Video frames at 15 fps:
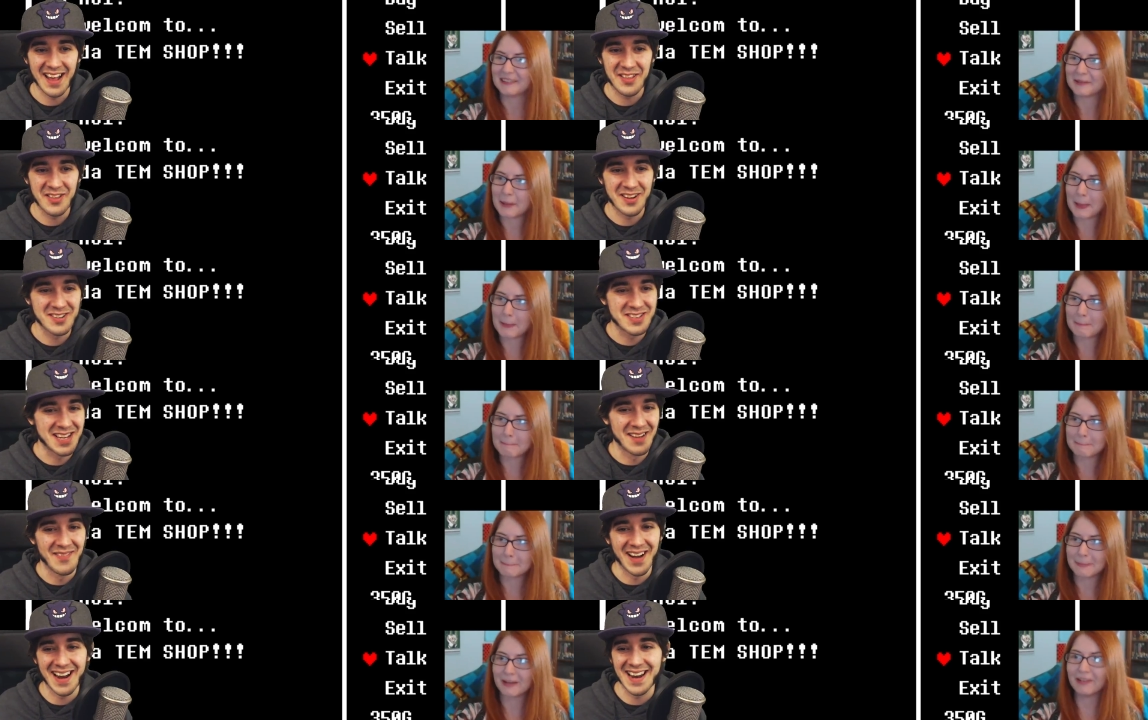Speaker 1: There's
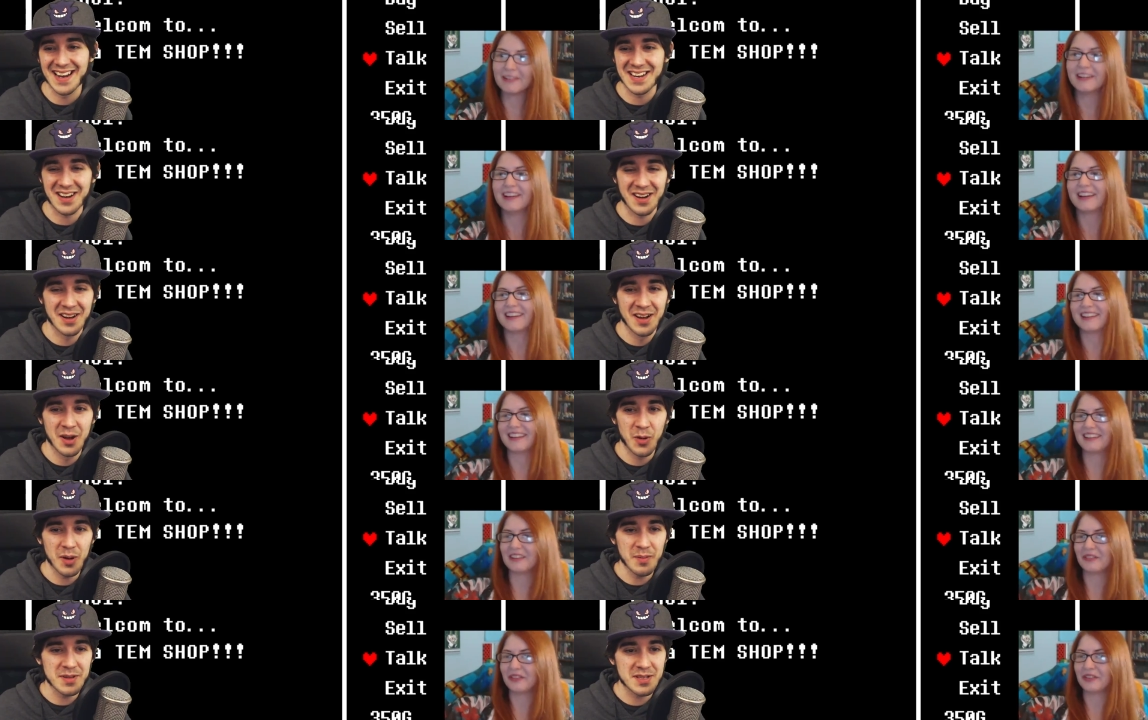some I didn't talk.
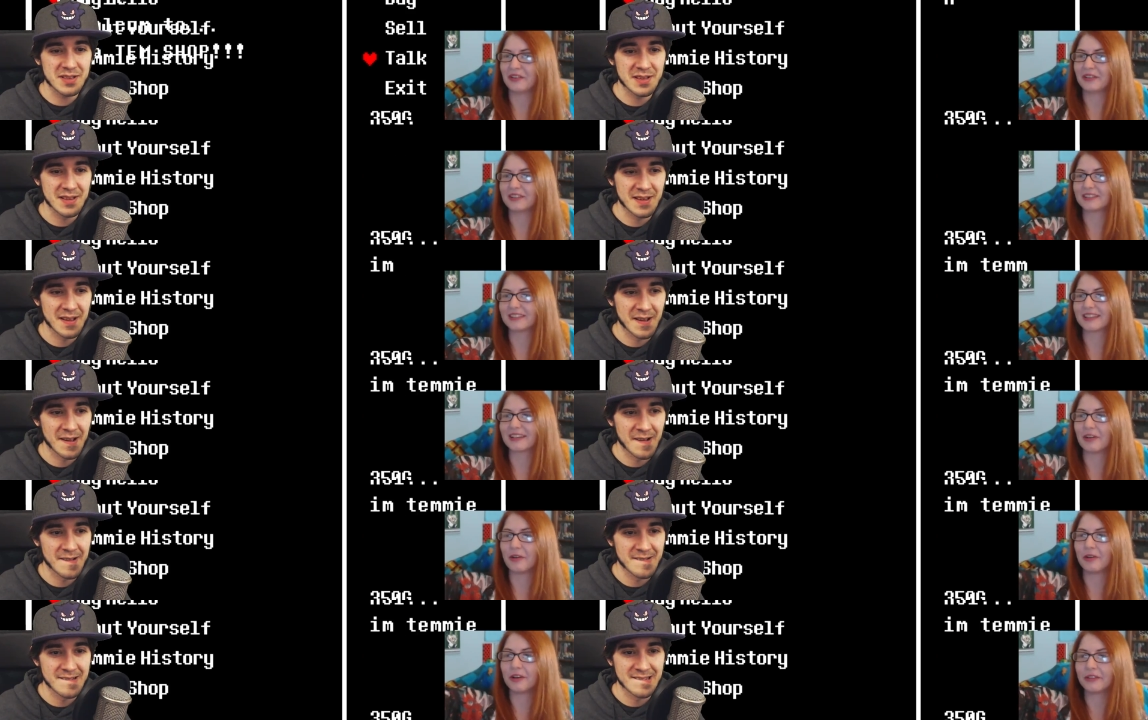
Speaker 2: And if you notice,
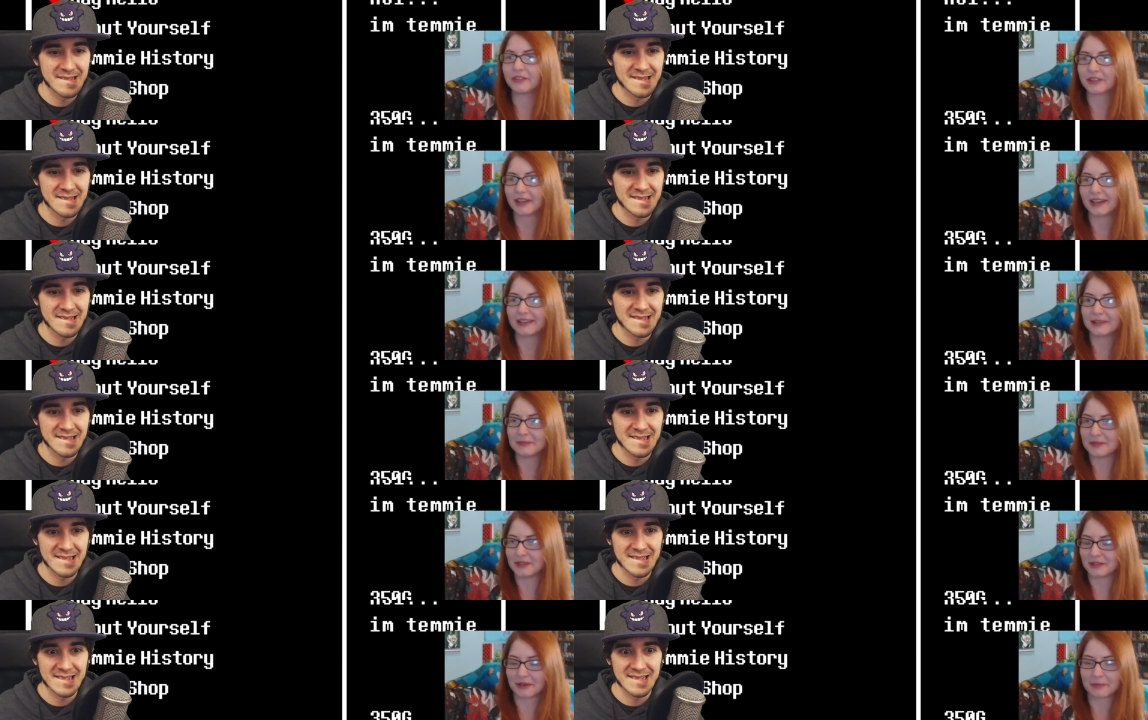like all of your
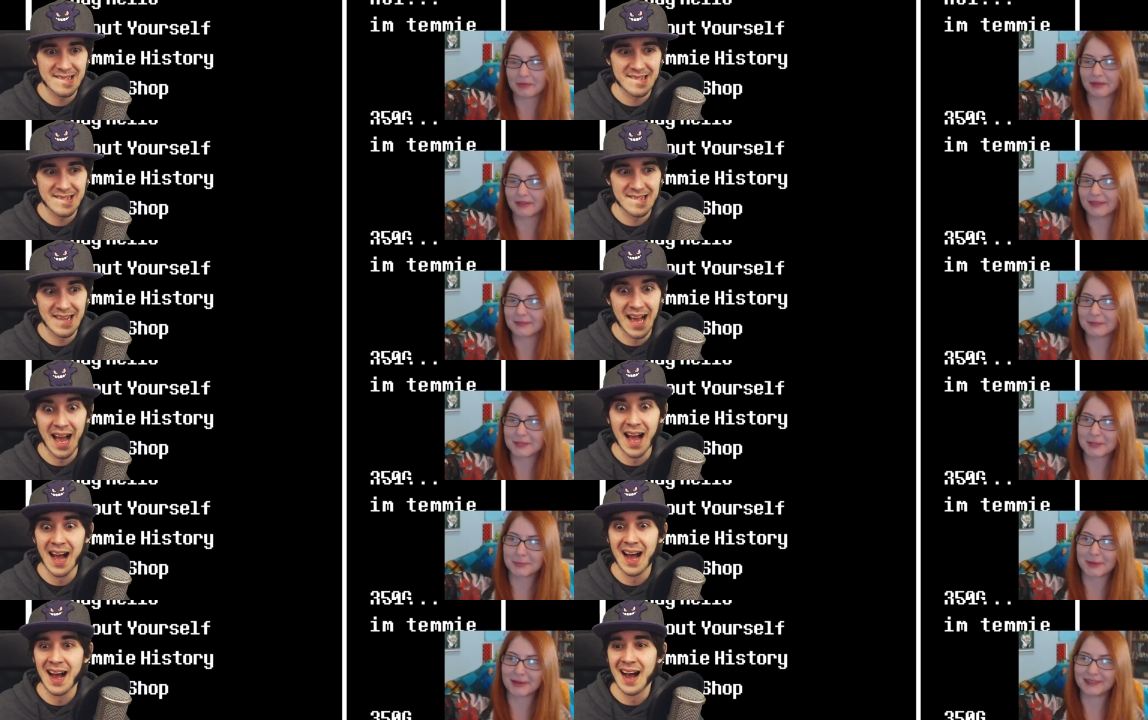items are completely
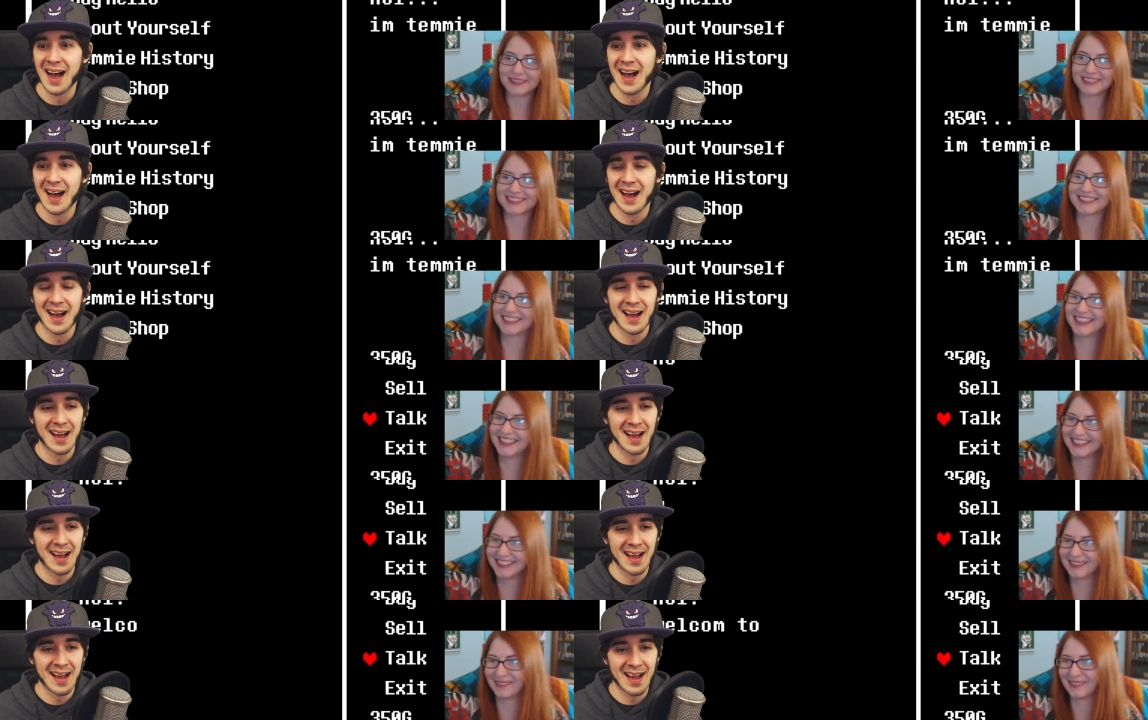misspelled.
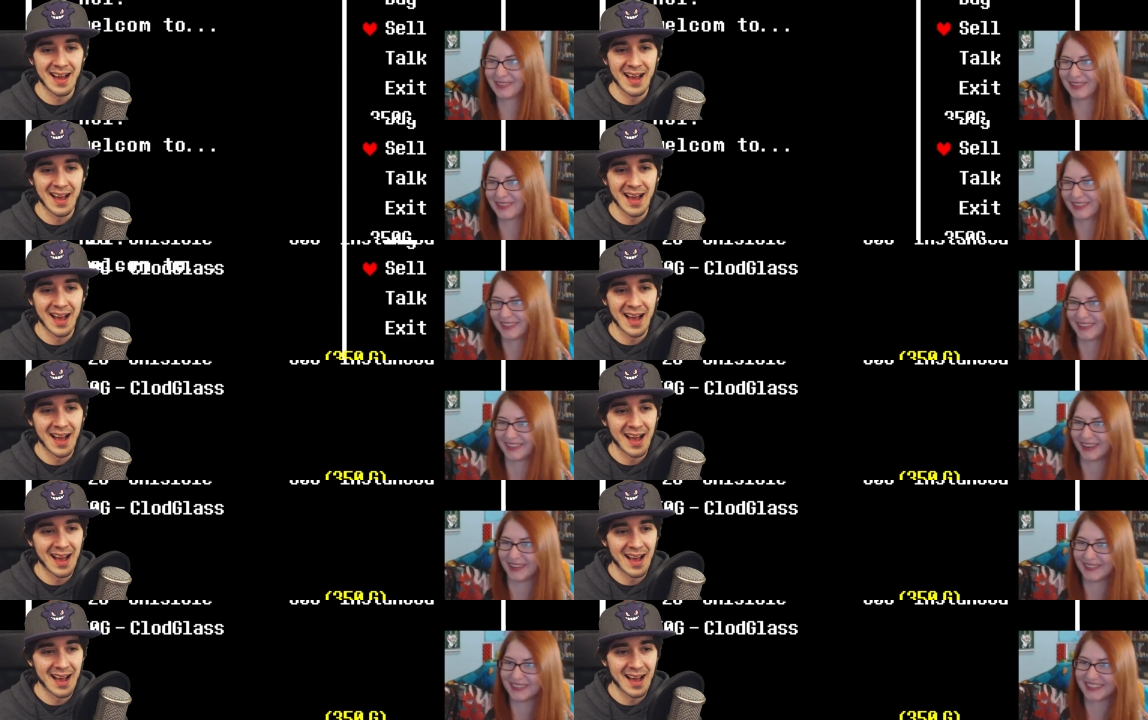If you
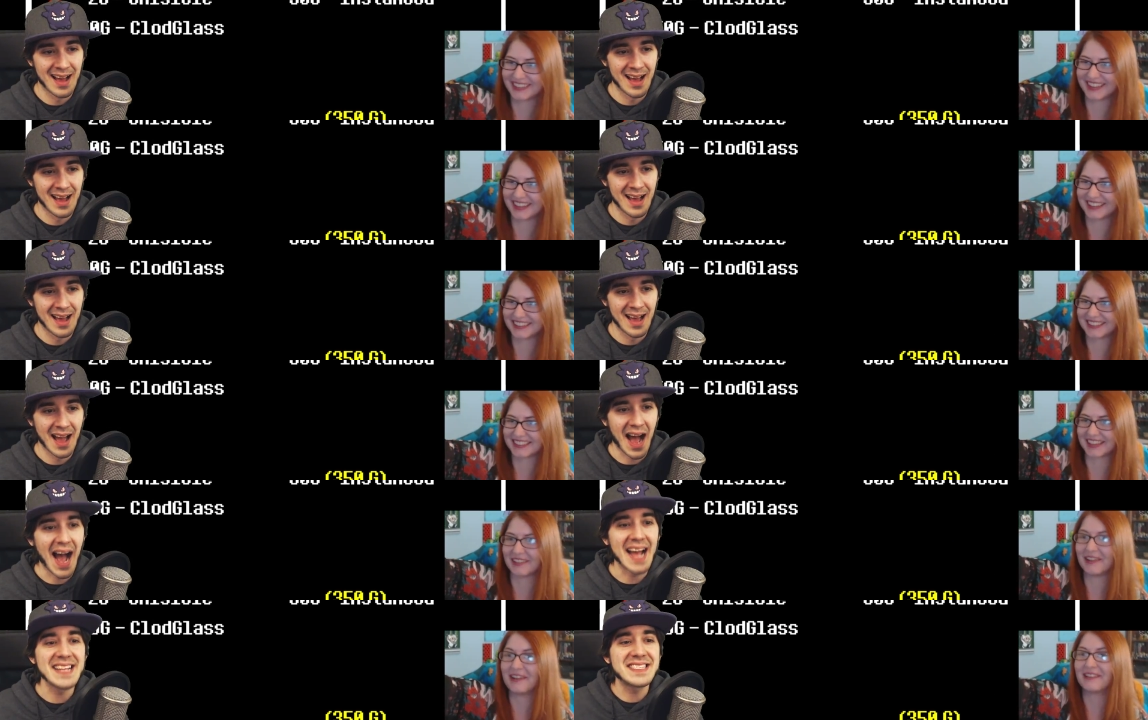go and like
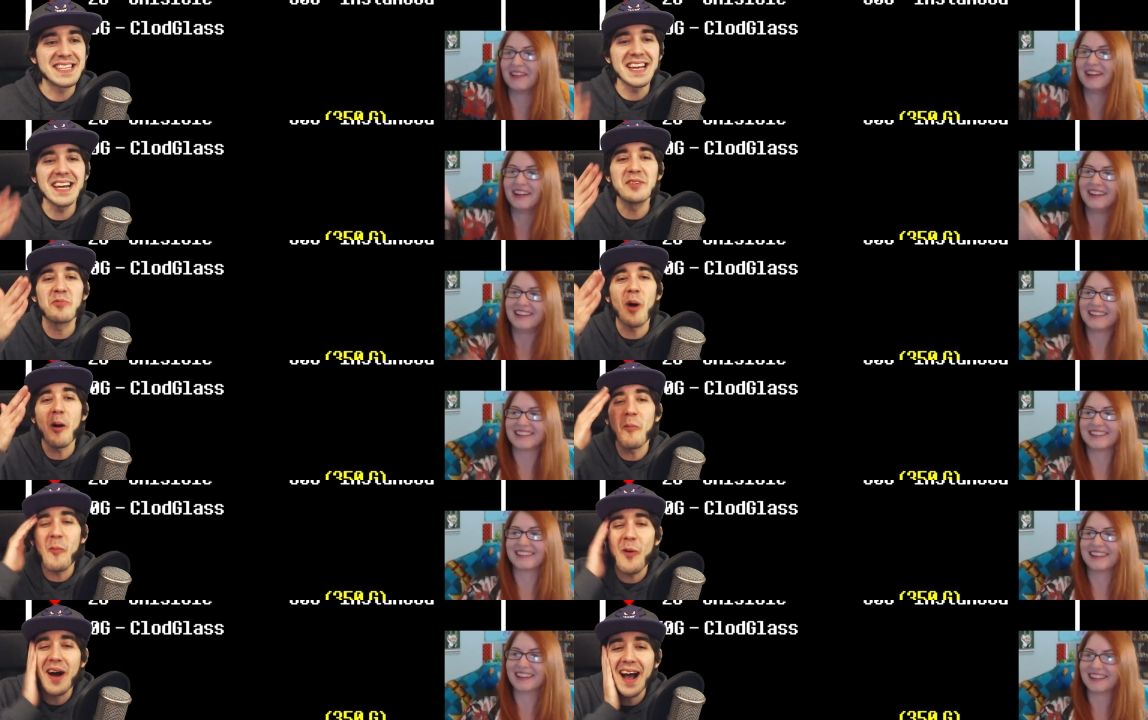
Speaker 1: sell. I did. What?